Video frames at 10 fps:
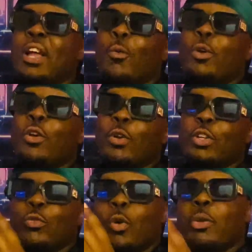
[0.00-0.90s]
We
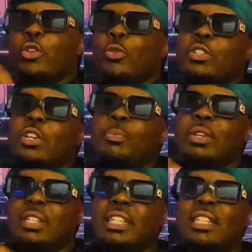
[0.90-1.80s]
notice women use their
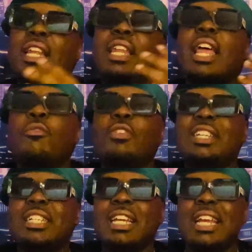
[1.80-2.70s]
pussy to leverage